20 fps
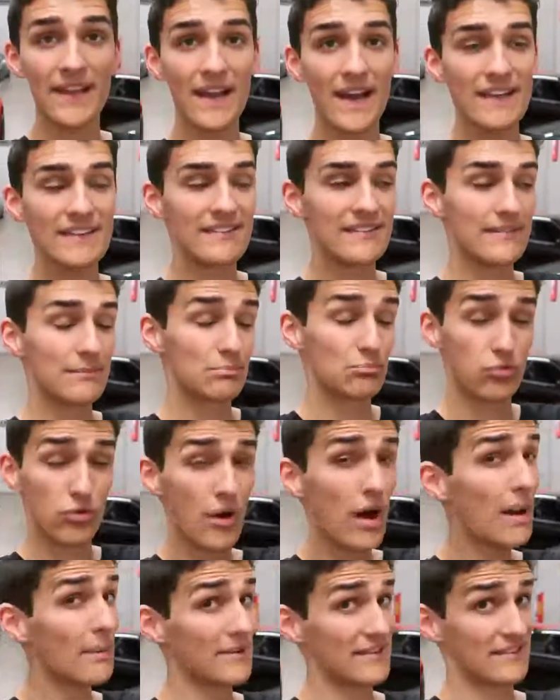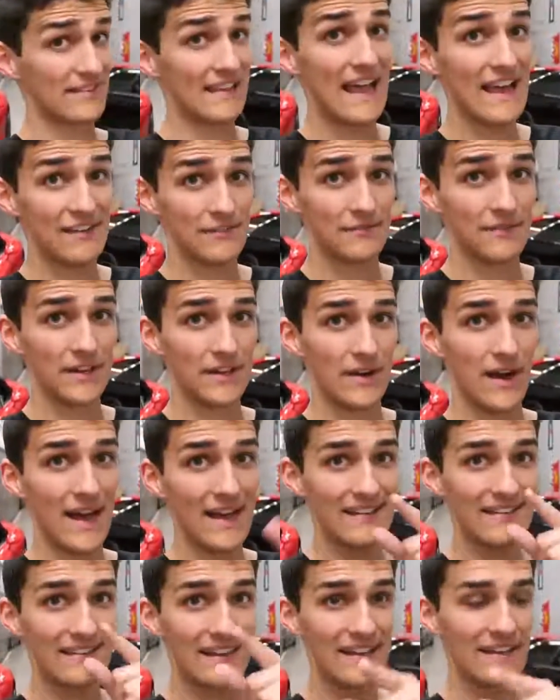like I promised last video,
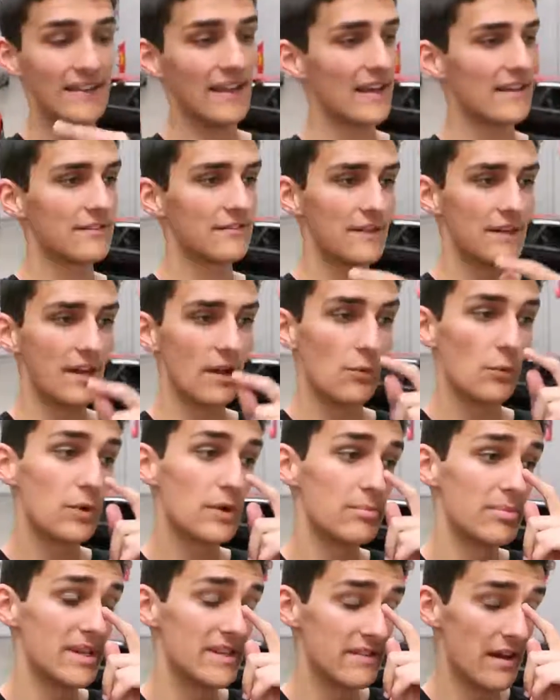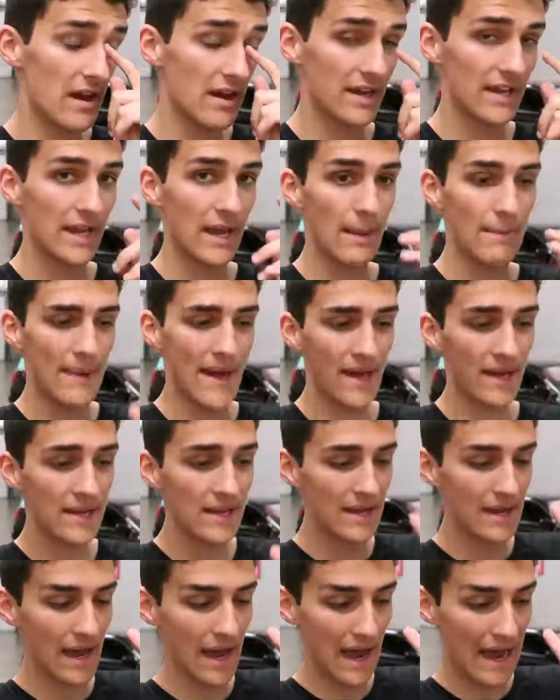I said next video would be talking
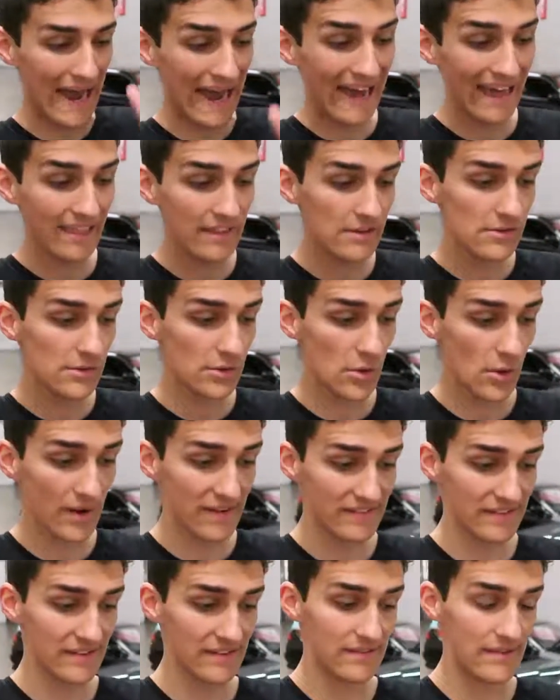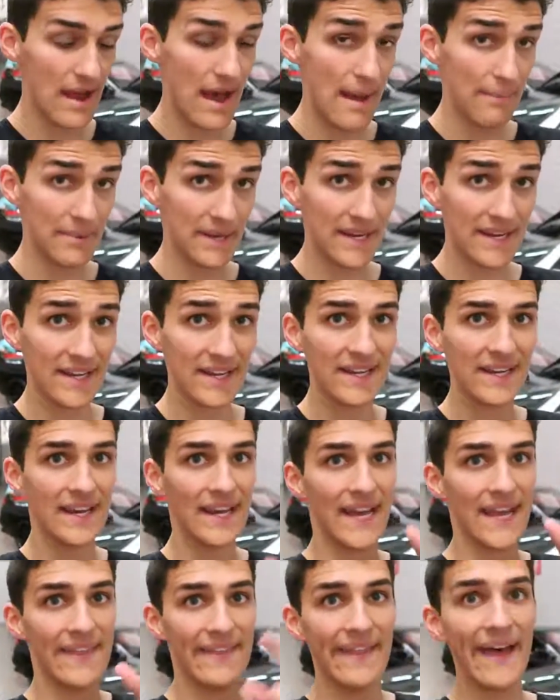about a highly requested topic,
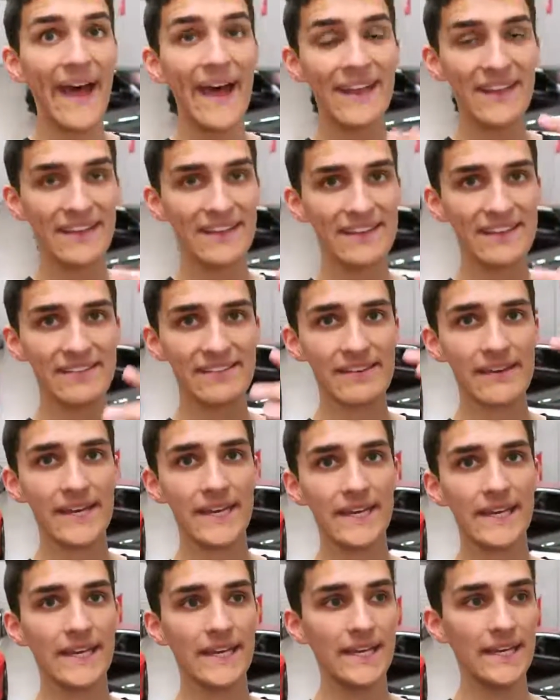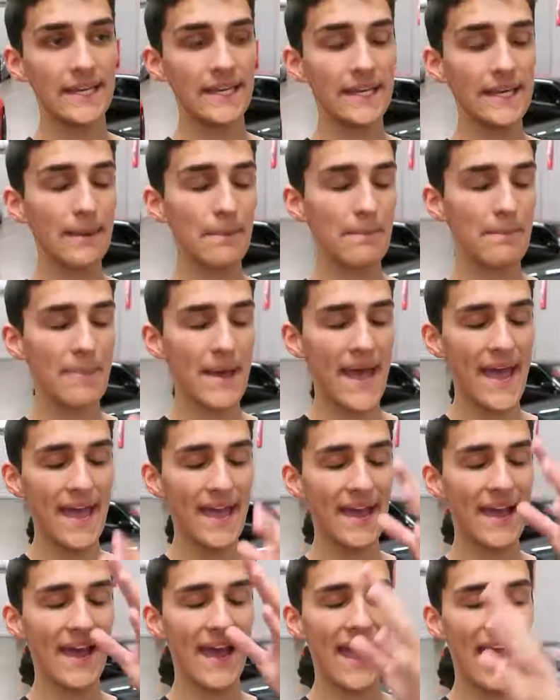and that is
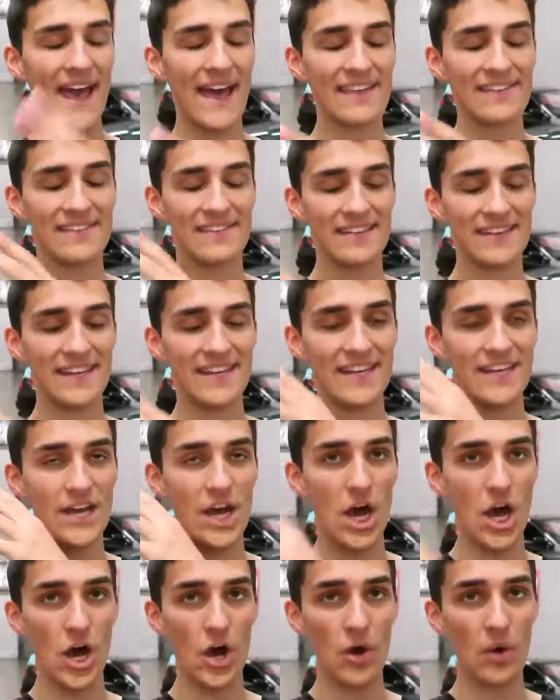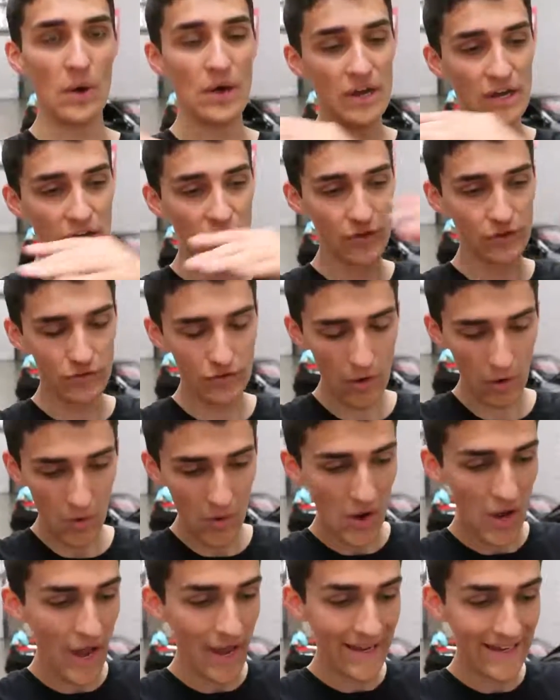eBay SEO. So